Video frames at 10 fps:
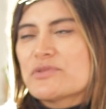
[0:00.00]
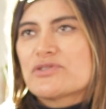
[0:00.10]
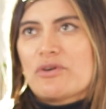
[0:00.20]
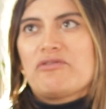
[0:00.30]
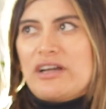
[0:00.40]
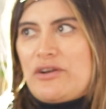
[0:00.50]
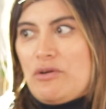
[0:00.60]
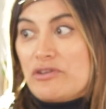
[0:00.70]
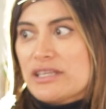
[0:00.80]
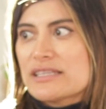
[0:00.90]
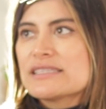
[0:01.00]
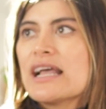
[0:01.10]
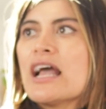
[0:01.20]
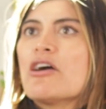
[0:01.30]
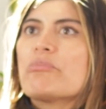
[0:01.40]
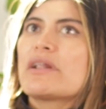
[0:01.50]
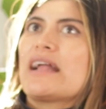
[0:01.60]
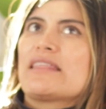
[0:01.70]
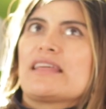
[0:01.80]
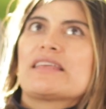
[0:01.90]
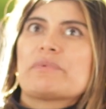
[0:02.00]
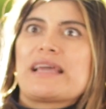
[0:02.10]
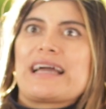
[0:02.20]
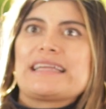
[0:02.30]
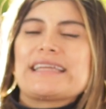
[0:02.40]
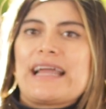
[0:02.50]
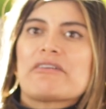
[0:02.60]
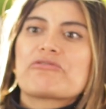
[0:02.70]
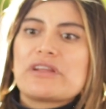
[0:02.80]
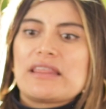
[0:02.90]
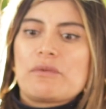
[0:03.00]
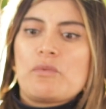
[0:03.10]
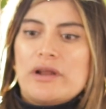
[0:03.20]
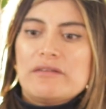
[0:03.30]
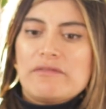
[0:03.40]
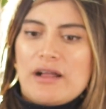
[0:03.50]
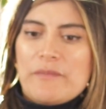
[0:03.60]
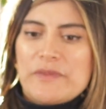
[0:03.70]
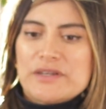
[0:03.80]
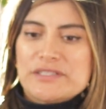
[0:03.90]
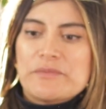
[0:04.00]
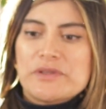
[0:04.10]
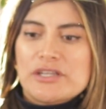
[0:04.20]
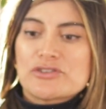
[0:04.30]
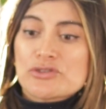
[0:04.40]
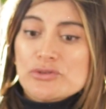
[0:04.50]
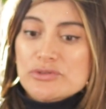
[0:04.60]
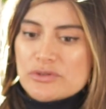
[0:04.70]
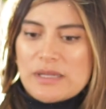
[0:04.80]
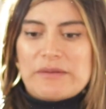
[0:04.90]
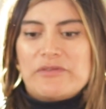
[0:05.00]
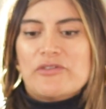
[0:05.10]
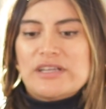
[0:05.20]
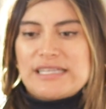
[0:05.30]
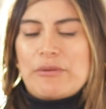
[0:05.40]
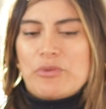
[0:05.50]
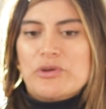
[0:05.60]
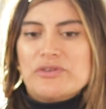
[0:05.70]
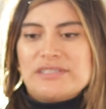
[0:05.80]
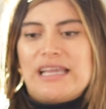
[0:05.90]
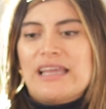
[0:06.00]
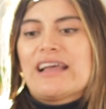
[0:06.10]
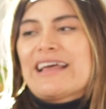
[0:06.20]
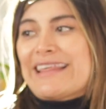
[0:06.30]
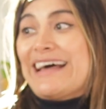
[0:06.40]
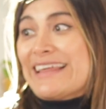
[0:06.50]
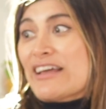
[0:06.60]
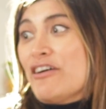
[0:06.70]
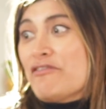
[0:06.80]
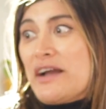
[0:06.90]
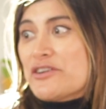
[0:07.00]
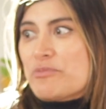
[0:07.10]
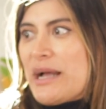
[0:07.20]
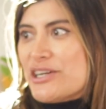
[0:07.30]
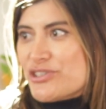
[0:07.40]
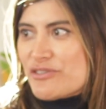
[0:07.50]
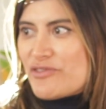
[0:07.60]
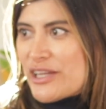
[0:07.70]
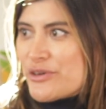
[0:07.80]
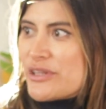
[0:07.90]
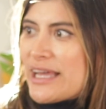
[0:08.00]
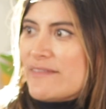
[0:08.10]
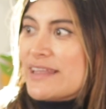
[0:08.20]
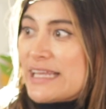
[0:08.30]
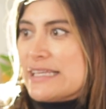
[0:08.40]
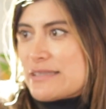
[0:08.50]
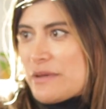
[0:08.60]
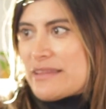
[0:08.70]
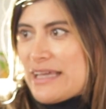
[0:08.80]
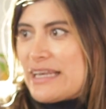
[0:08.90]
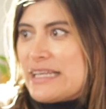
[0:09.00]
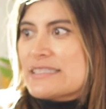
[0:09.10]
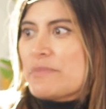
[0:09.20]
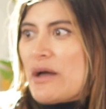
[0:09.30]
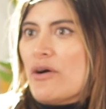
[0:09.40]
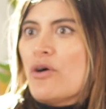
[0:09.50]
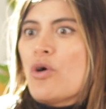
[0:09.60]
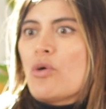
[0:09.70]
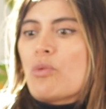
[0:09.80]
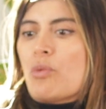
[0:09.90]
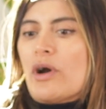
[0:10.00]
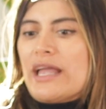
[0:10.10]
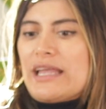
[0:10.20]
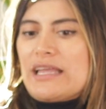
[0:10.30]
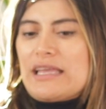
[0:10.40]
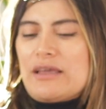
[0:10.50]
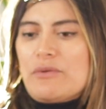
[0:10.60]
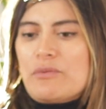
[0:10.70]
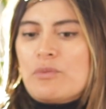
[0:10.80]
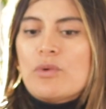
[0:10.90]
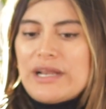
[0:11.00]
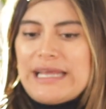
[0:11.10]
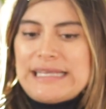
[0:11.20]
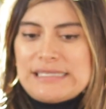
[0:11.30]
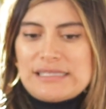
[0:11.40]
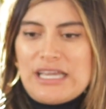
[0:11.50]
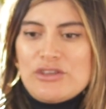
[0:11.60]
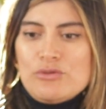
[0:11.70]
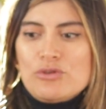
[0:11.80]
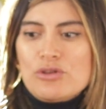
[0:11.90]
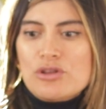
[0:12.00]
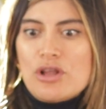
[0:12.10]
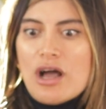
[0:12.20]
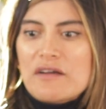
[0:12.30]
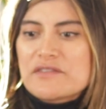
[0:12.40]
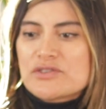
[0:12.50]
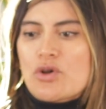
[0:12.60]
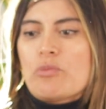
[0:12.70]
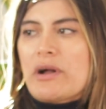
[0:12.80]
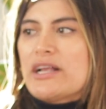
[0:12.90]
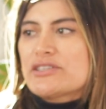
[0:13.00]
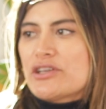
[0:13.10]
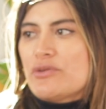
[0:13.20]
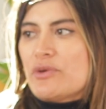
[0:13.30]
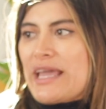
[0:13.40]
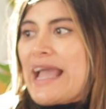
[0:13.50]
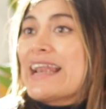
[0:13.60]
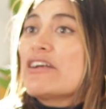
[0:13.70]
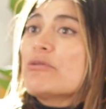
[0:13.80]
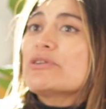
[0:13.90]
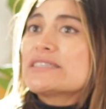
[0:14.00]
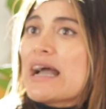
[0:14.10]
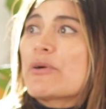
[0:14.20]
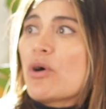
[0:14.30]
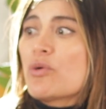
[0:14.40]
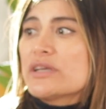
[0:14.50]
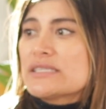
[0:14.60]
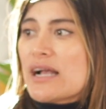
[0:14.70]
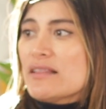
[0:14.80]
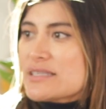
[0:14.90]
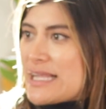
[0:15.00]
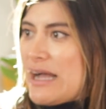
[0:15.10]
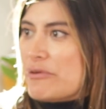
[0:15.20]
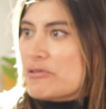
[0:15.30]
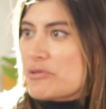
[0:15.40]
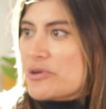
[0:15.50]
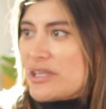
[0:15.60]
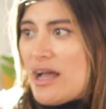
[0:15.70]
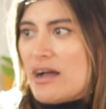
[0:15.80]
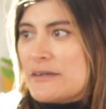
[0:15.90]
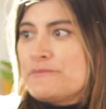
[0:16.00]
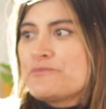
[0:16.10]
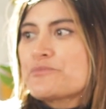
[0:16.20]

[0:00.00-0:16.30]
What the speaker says: I'm so fucking over this. But I think behind every one of them, there's something true to it. For example, when you say that, like, find your passion, find your life, it is about that. It is about what is it that you love so much that you can't. And I remember Dad would always tell us that when we were young.